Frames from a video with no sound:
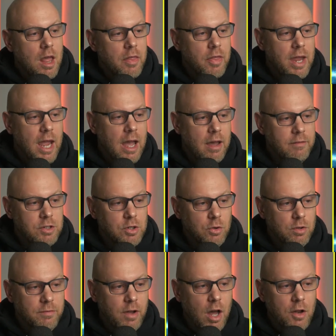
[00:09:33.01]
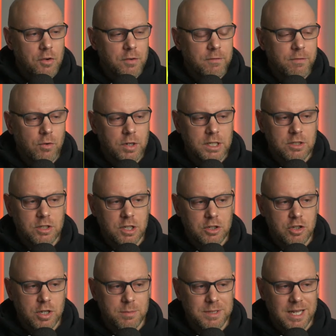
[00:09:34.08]
They have a total of 146
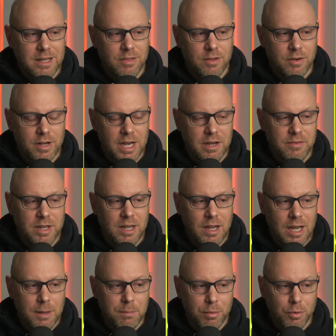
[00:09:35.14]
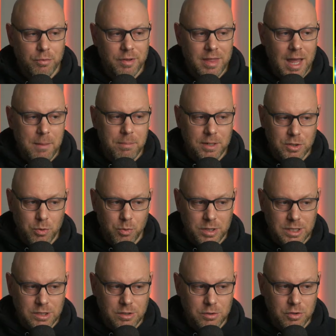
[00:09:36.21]
ships in their navy, improving that by
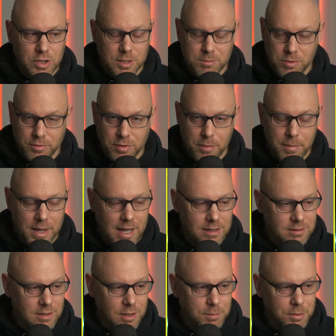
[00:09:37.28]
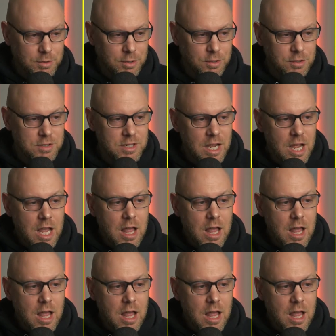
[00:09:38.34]
22 ships over the past couple turns.